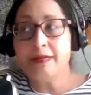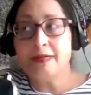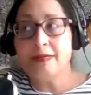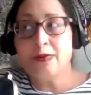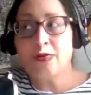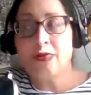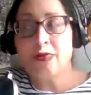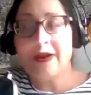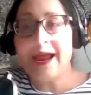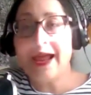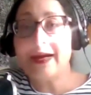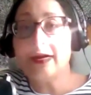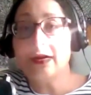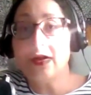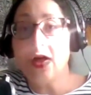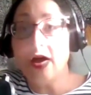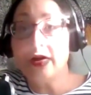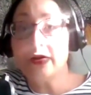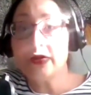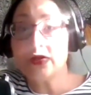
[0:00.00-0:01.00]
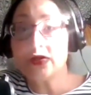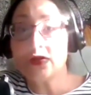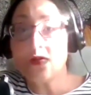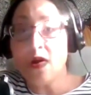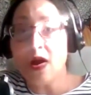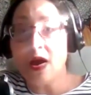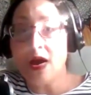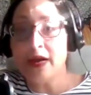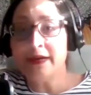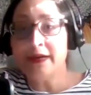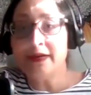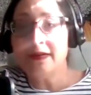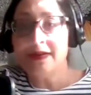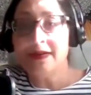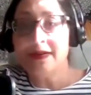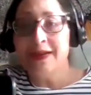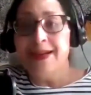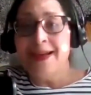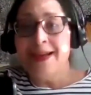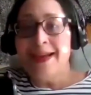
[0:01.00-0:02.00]
create a launch squad,
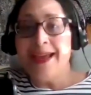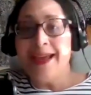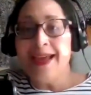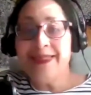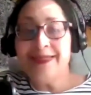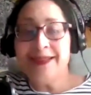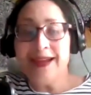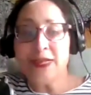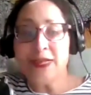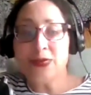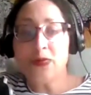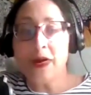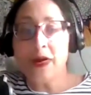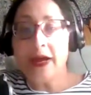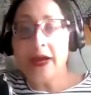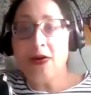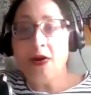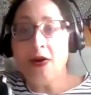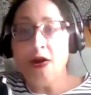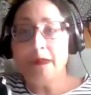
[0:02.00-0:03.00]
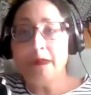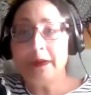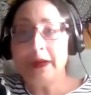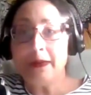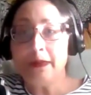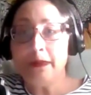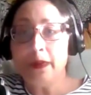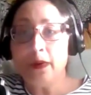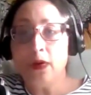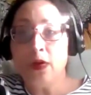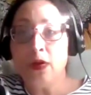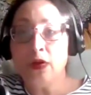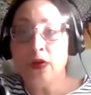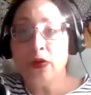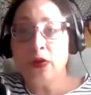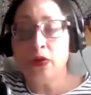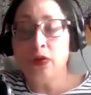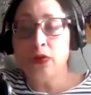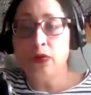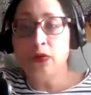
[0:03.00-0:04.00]
and that's what I call people
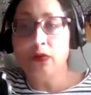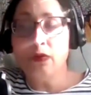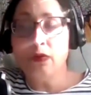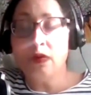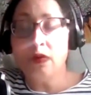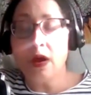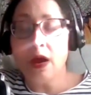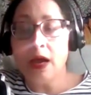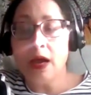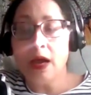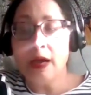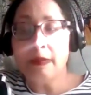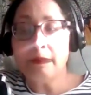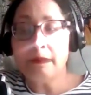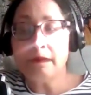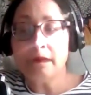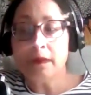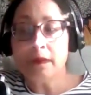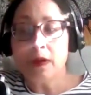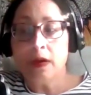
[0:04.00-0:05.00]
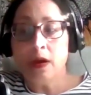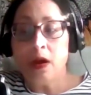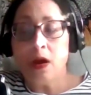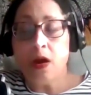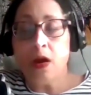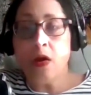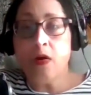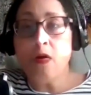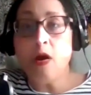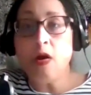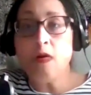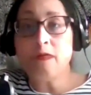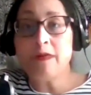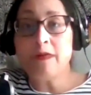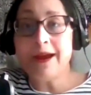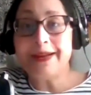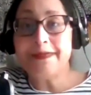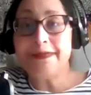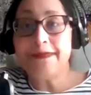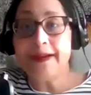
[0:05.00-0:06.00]
who are
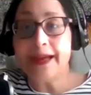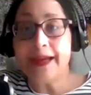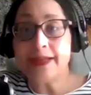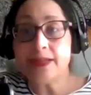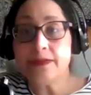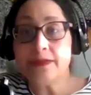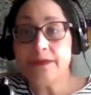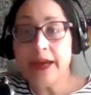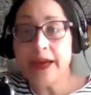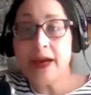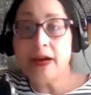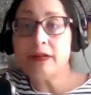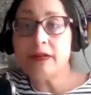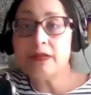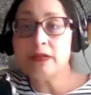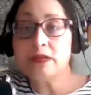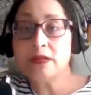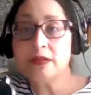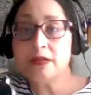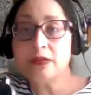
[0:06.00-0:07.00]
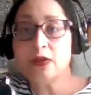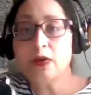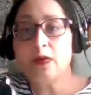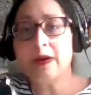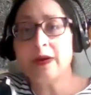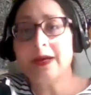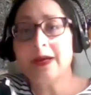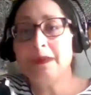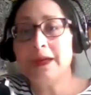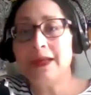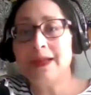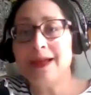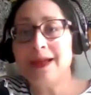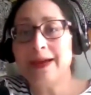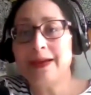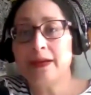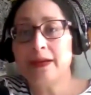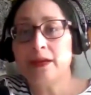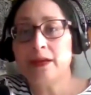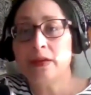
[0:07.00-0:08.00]
already fans of theirs. So it could be
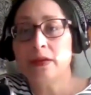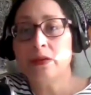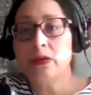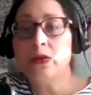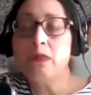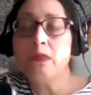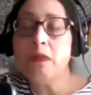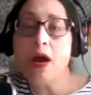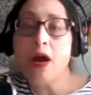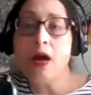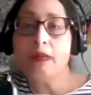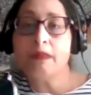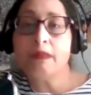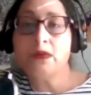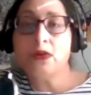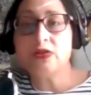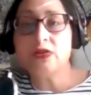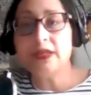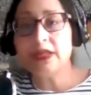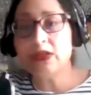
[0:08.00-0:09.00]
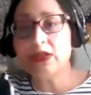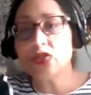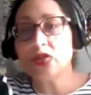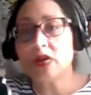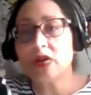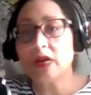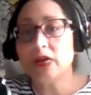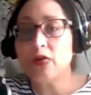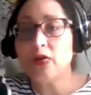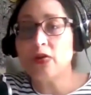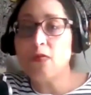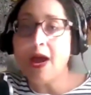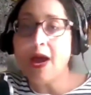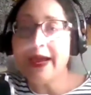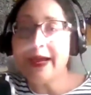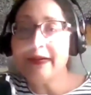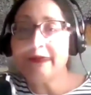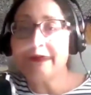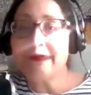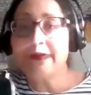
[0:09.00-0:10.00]
like your mom, your sister, your
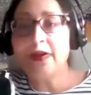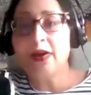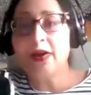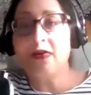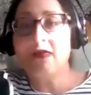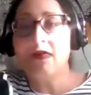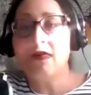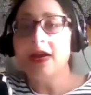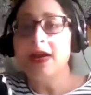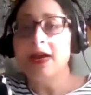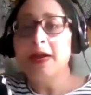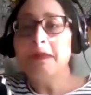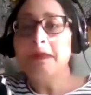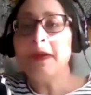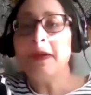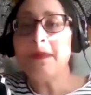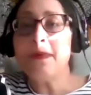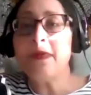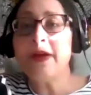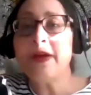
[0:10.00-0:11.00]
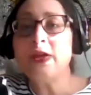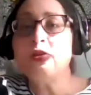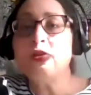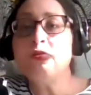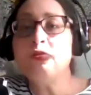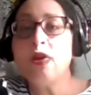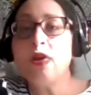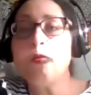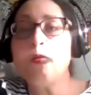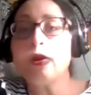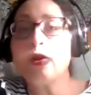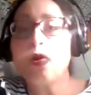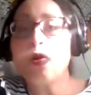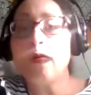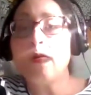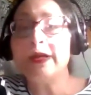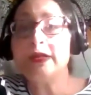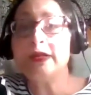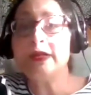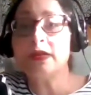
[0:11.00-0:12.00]
wife, people that are
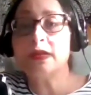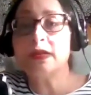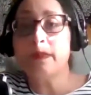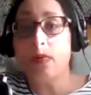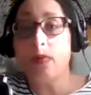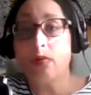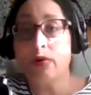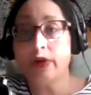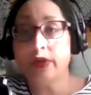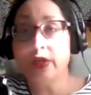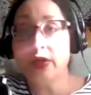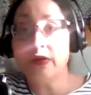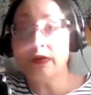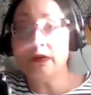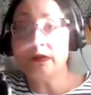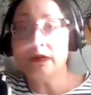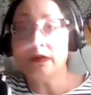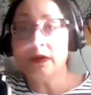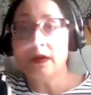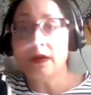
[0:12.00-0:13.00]
going to support you,